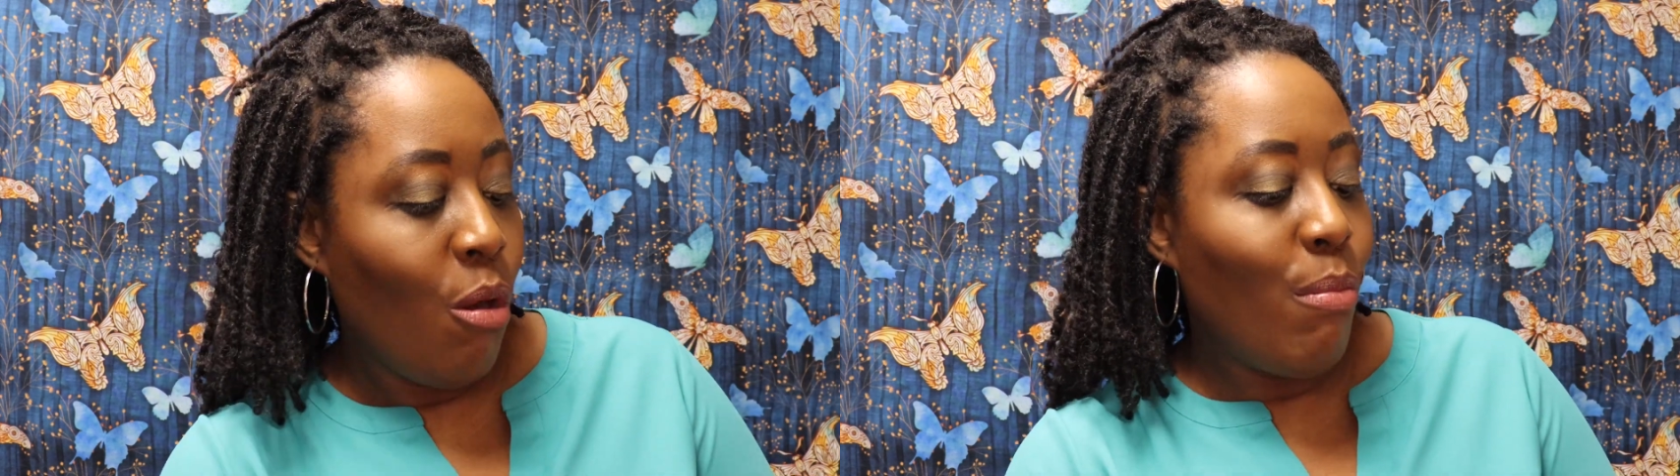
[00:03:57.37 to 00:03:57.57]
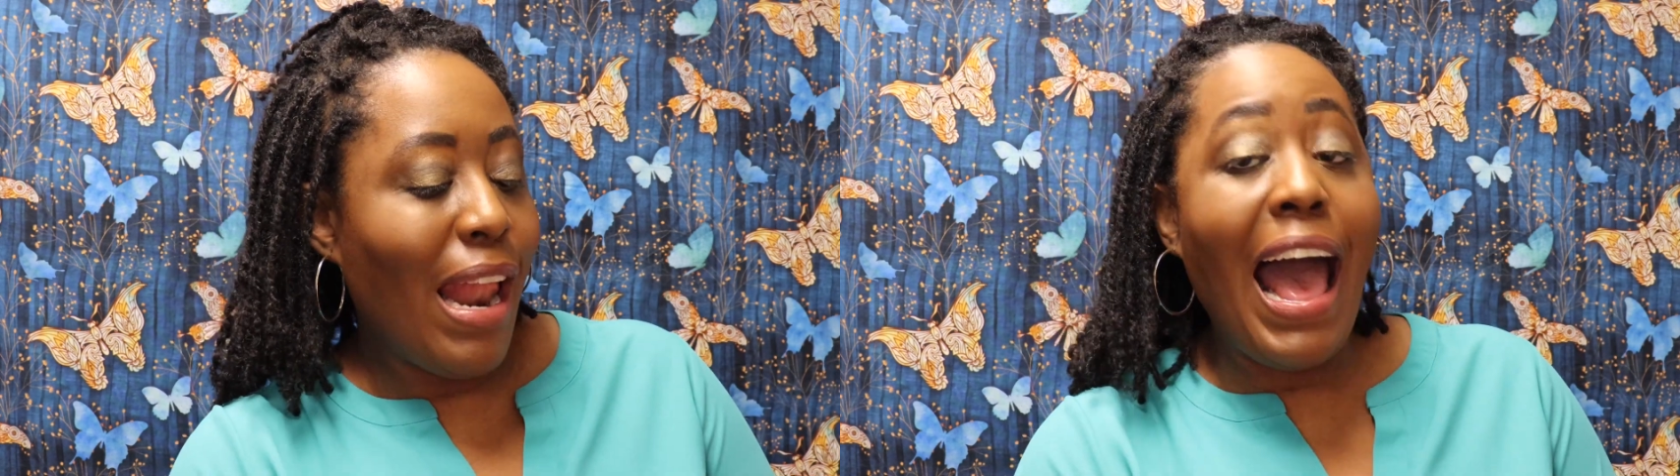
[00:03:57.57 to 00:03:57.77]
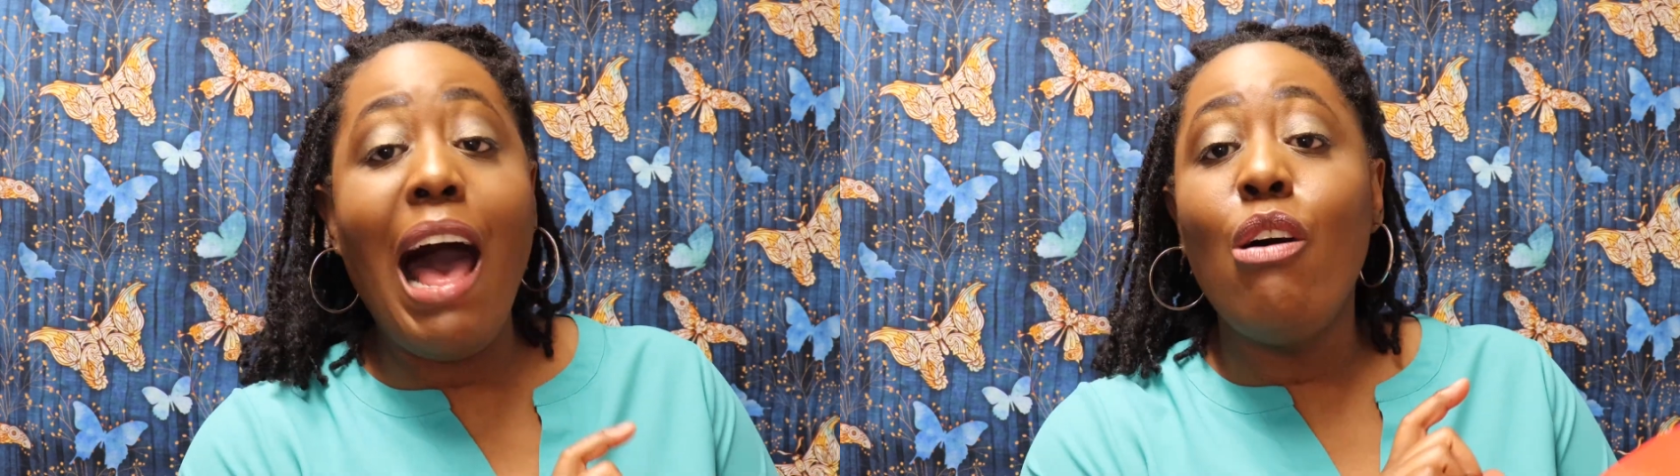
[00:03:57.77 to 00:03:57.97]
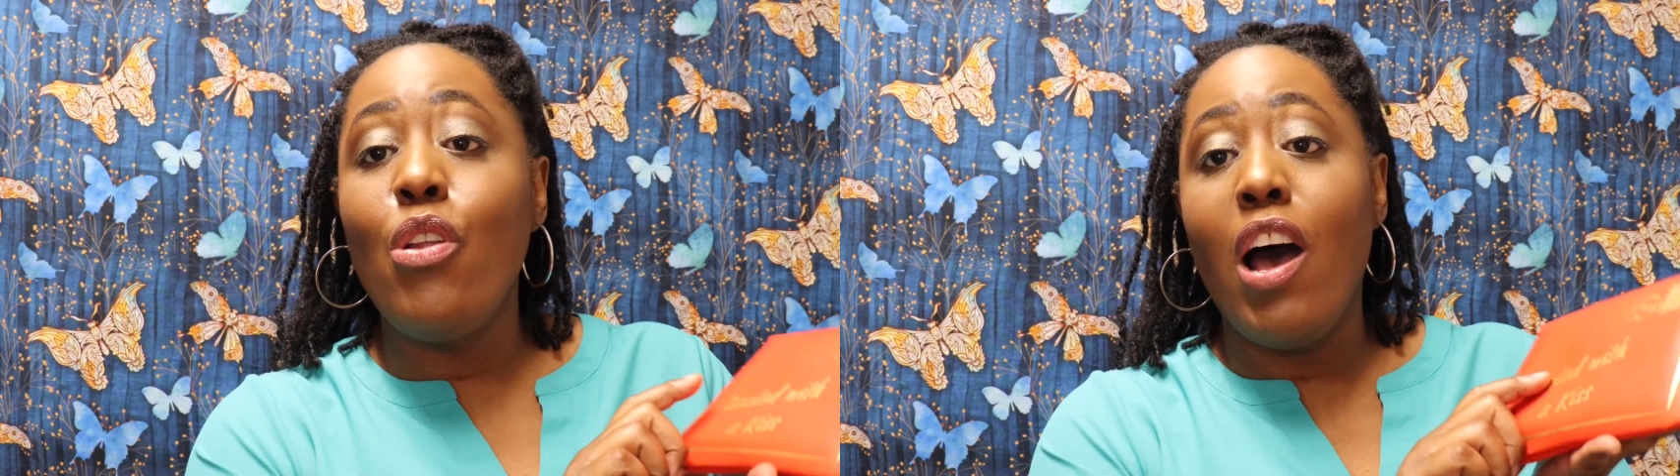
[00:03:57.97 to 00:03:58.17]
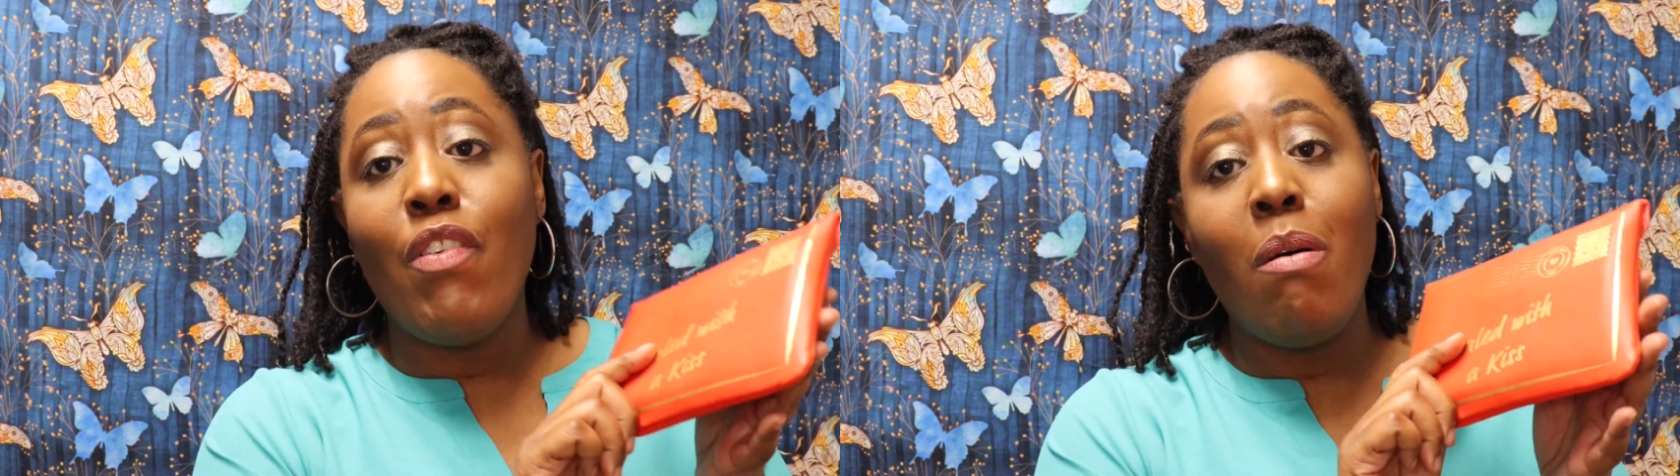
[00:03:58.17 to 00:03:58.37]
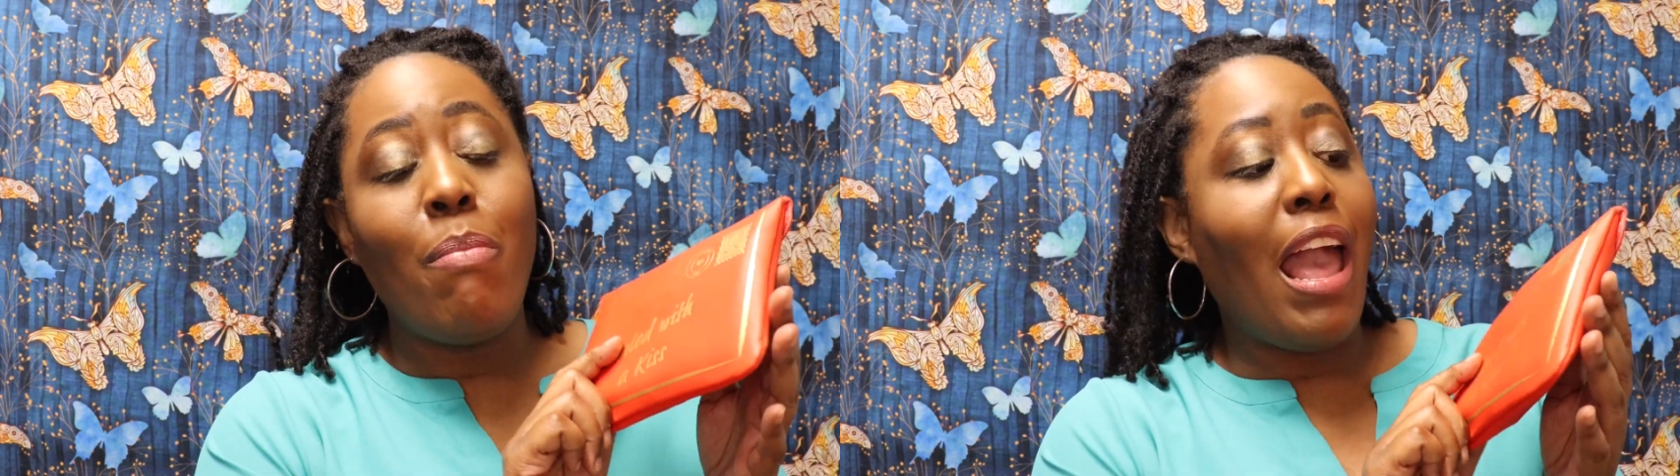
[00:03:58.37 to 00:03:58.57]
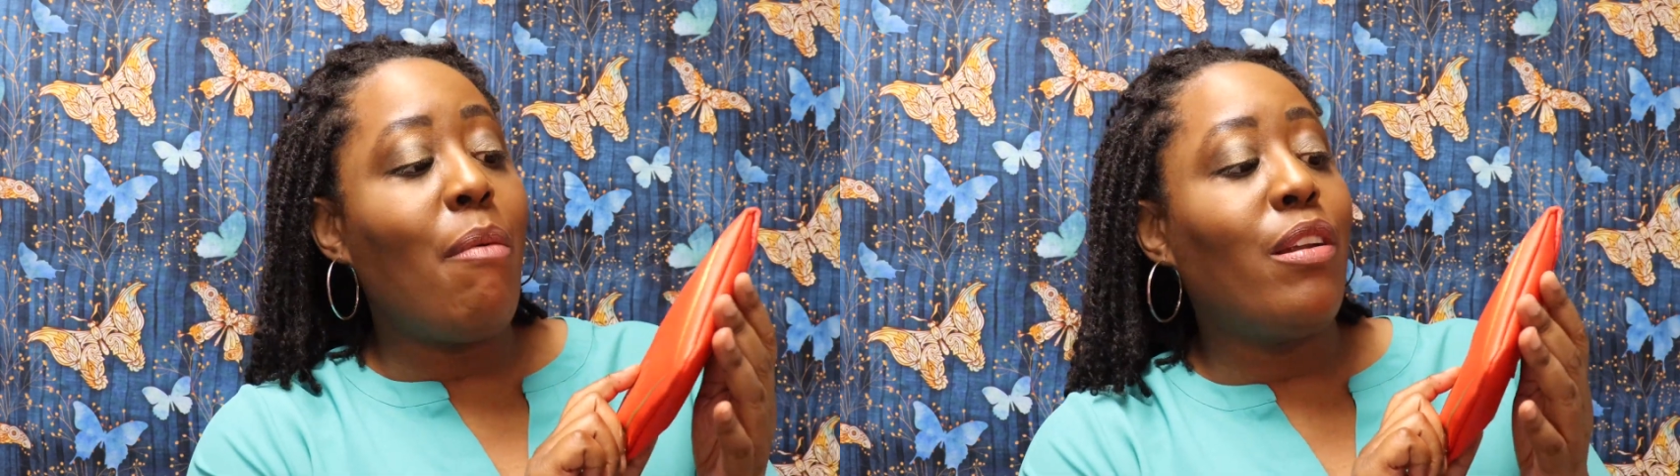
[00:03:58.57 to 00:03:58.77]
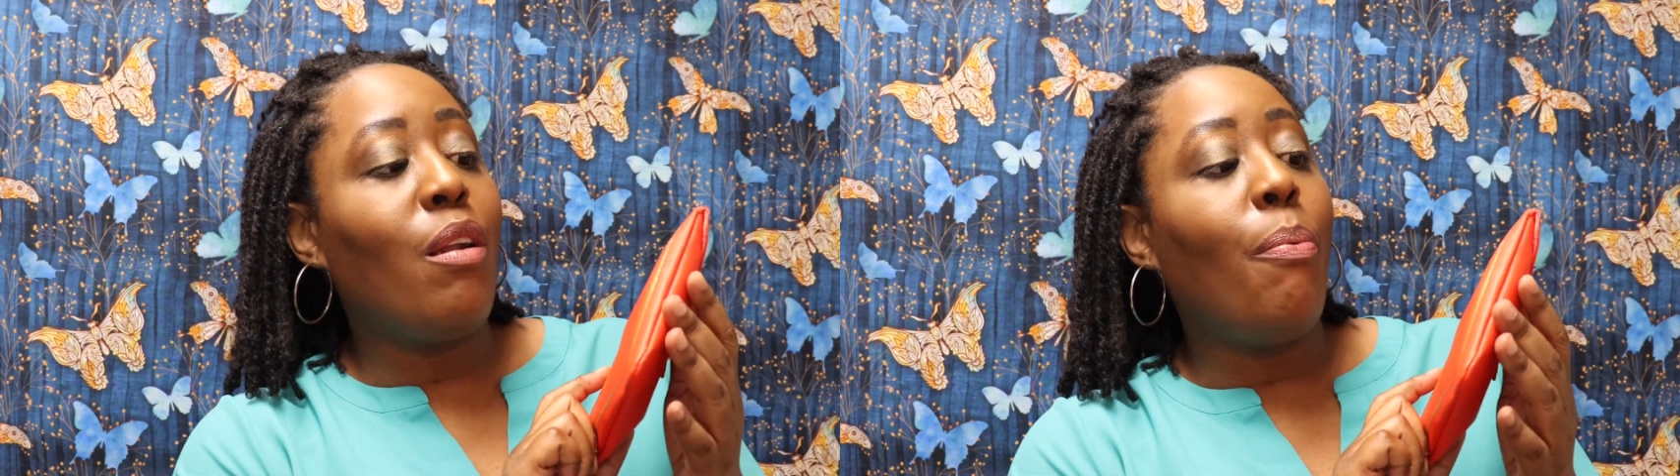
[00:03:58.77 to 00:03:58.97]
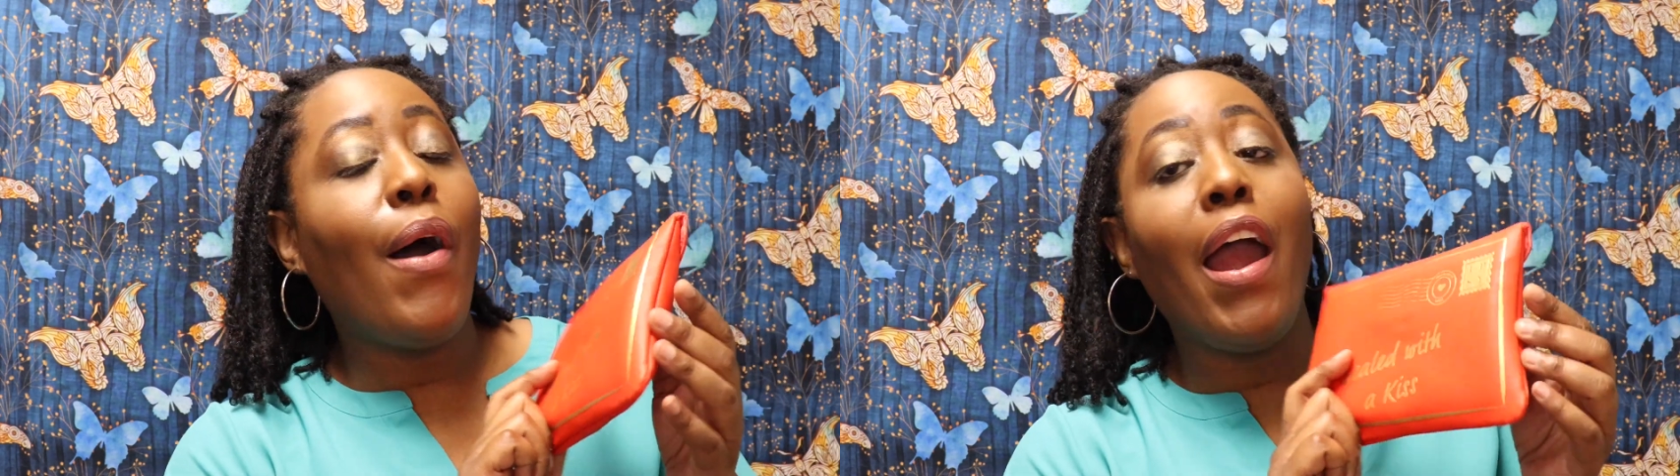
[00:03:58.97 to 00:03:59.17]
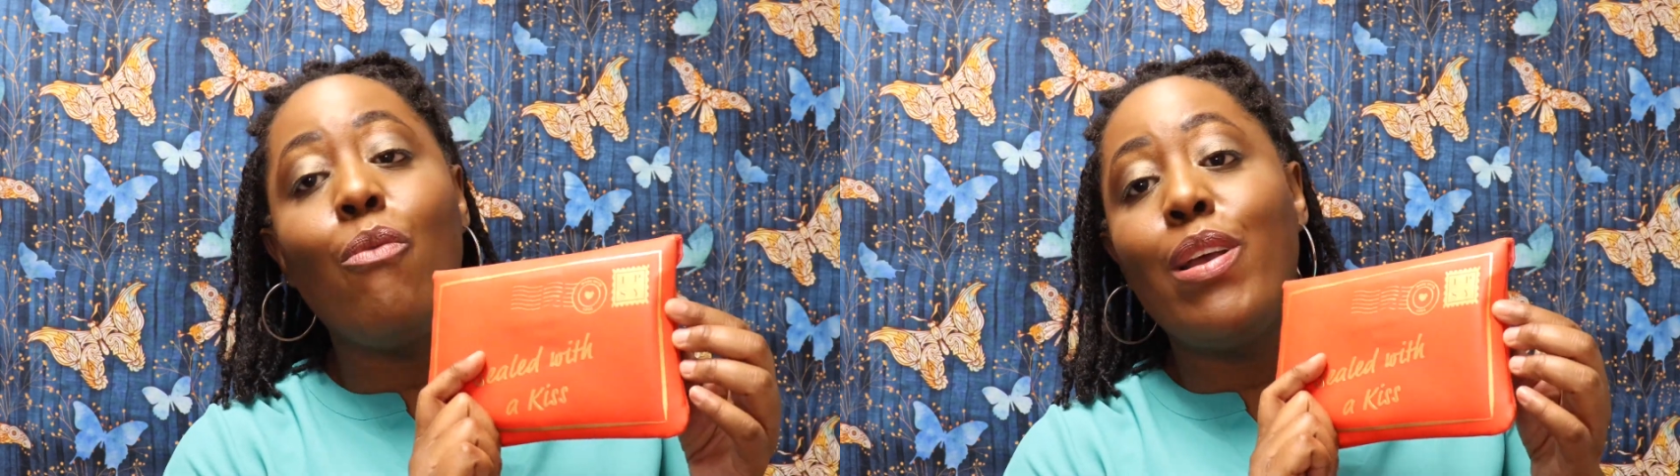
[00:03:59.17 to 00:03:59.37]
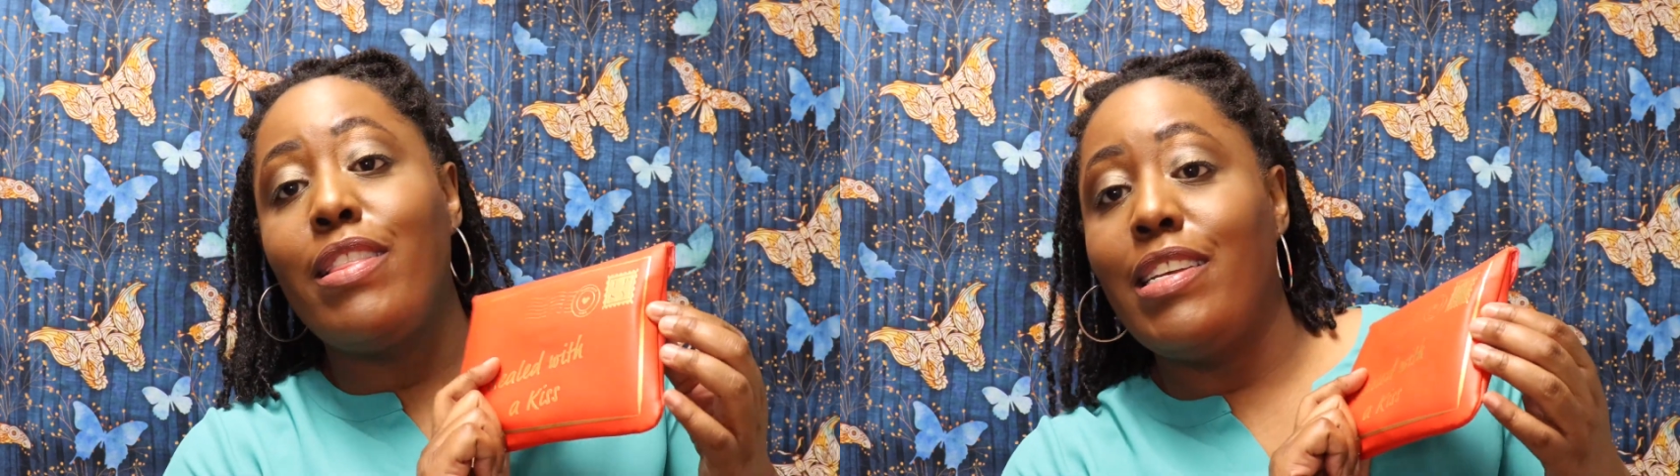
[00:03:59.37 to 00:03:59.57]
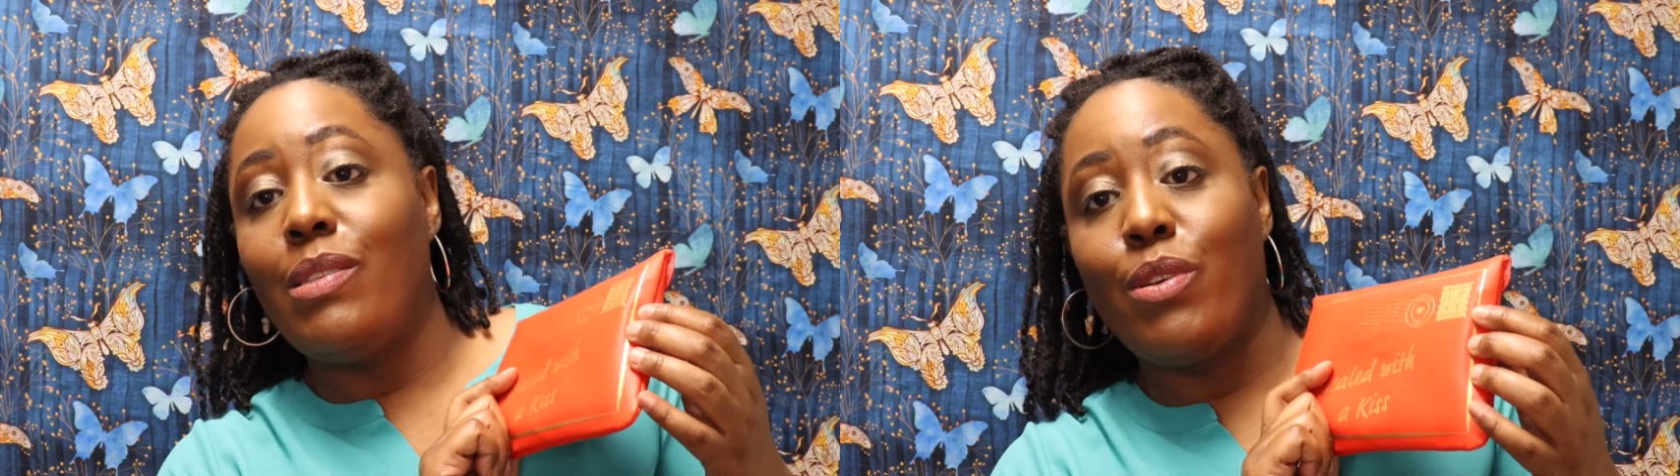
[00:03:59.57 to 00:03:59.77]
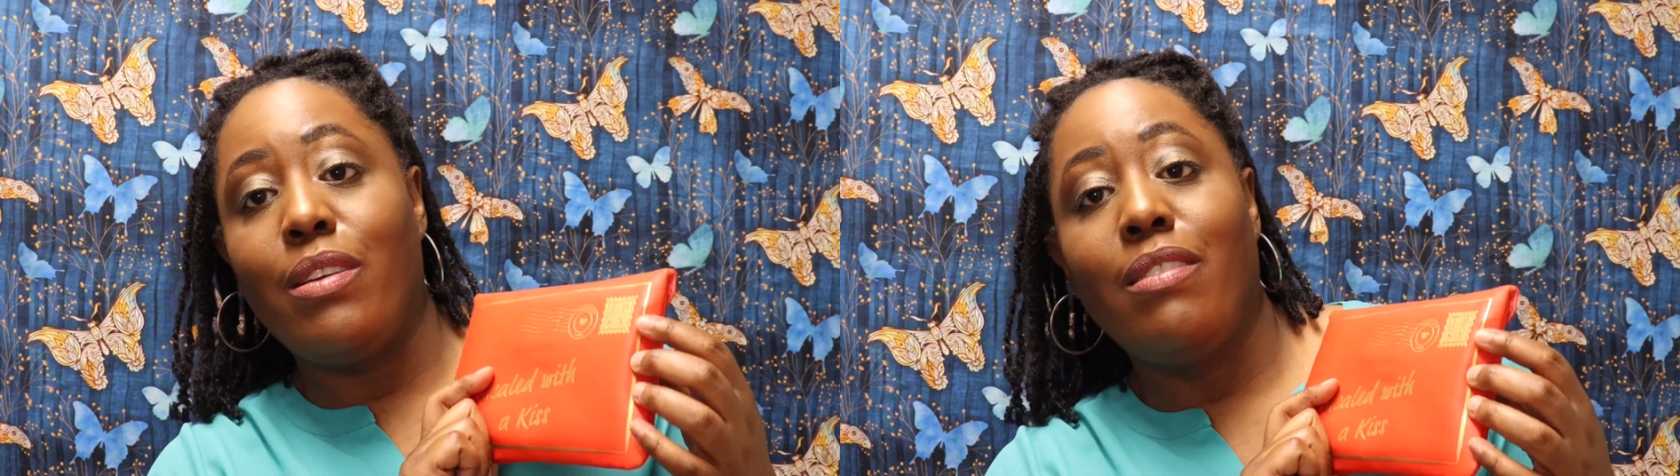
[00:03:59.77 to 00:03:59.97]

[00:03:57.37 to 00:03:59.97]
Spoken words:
but I don't know if I'm gonna be able to depart with this one.